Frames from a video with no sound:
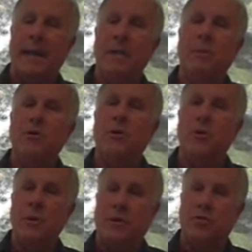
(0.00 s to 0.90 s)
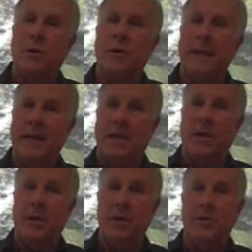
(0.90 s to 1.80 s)
and emotional withdrawal that
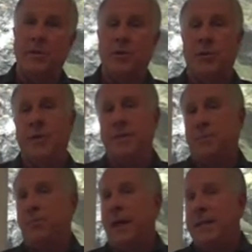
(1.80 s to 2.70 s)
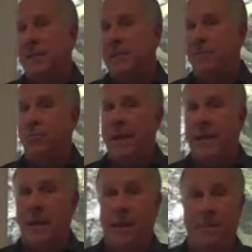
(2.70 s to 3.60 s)
occurs during this process of
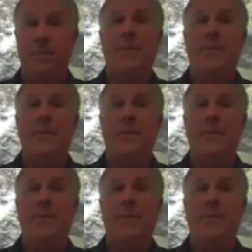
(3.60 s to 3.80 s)
breakup.